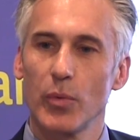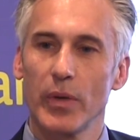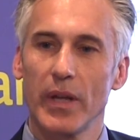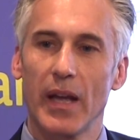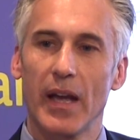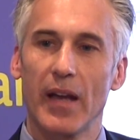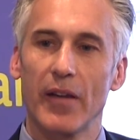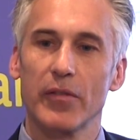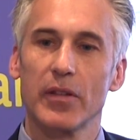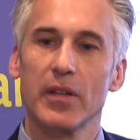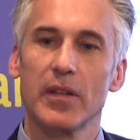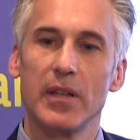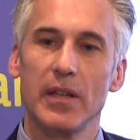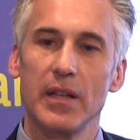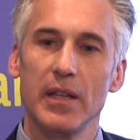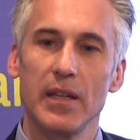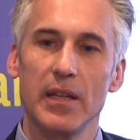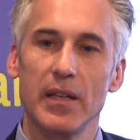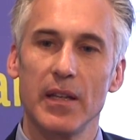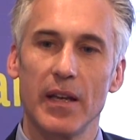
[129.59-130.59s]
We have
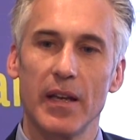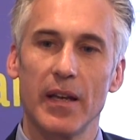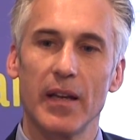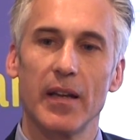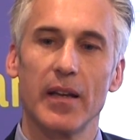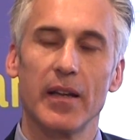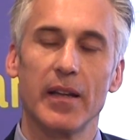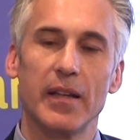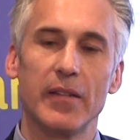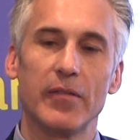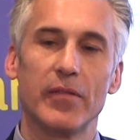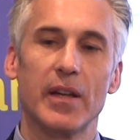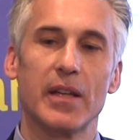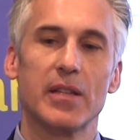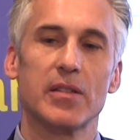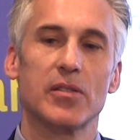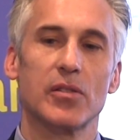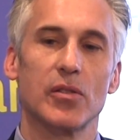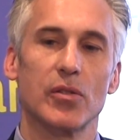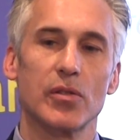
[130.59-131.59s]
key
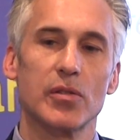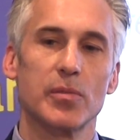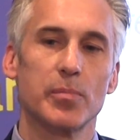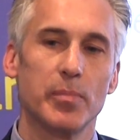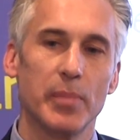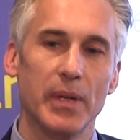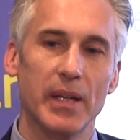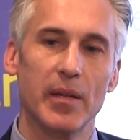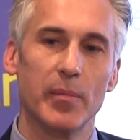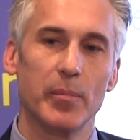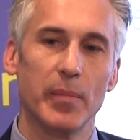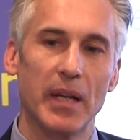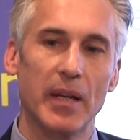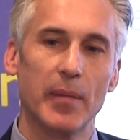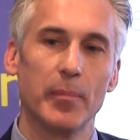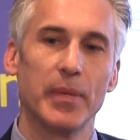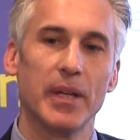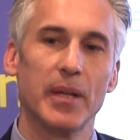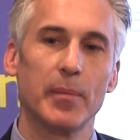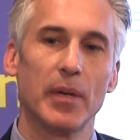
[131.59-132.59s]
investors, big
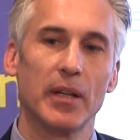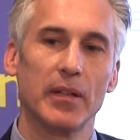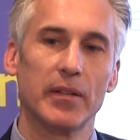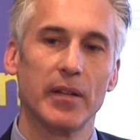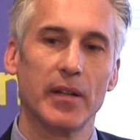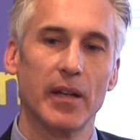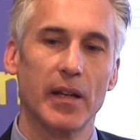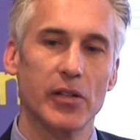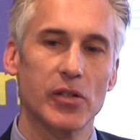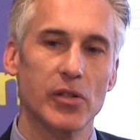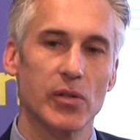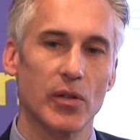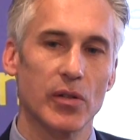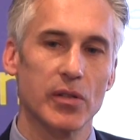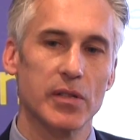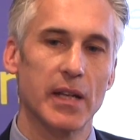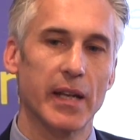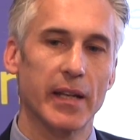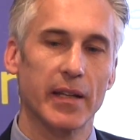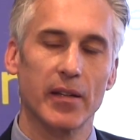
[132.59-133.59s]

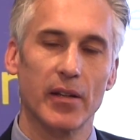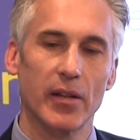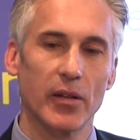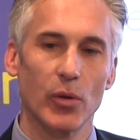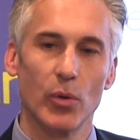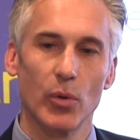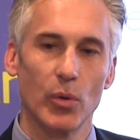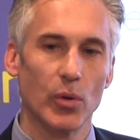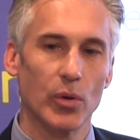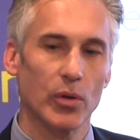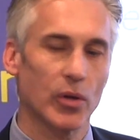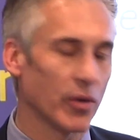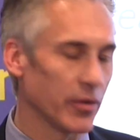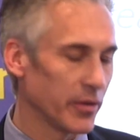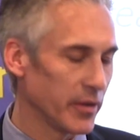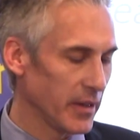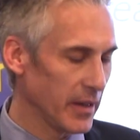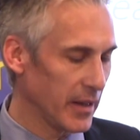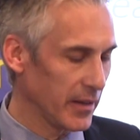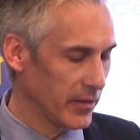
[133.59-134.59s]
multinationals like Renault,
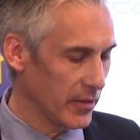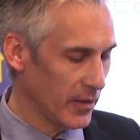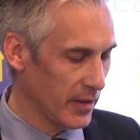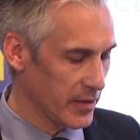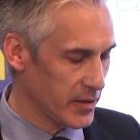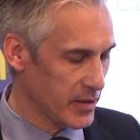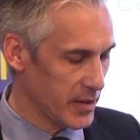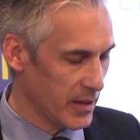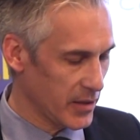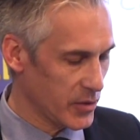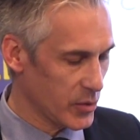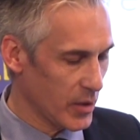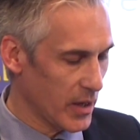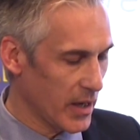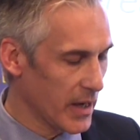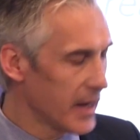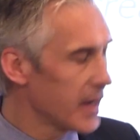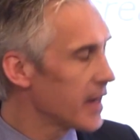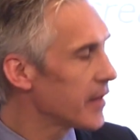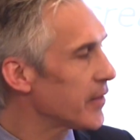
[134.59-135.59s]
Continental,
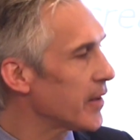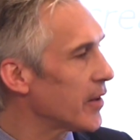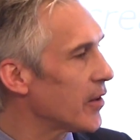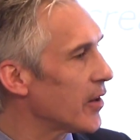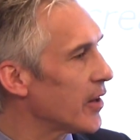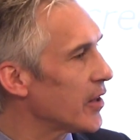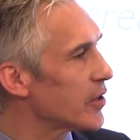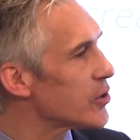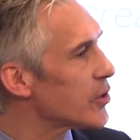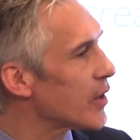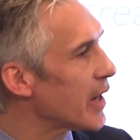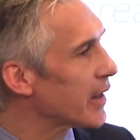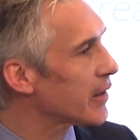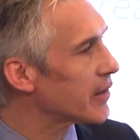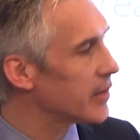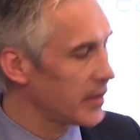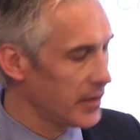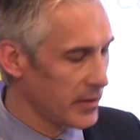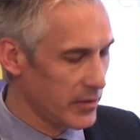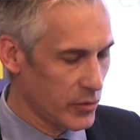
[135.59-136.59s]
etc., that are
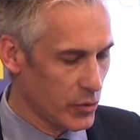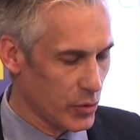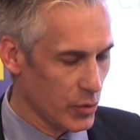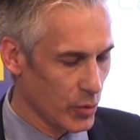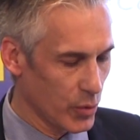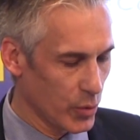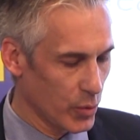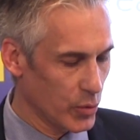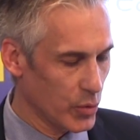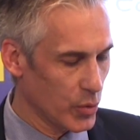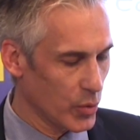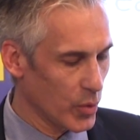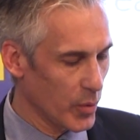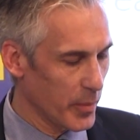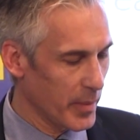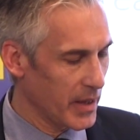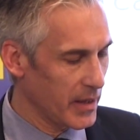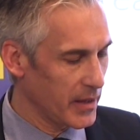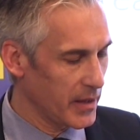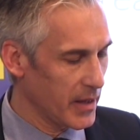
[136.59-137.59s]
attracted to
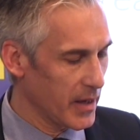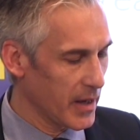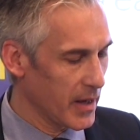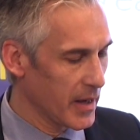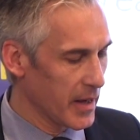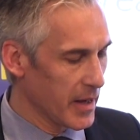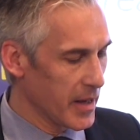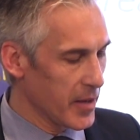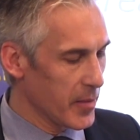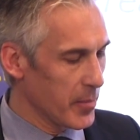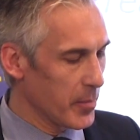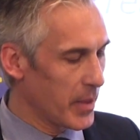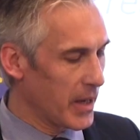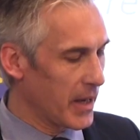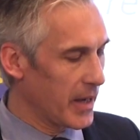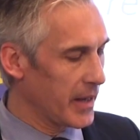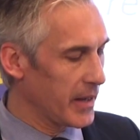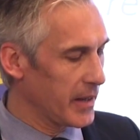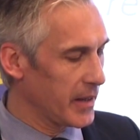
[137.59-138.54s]
Romania by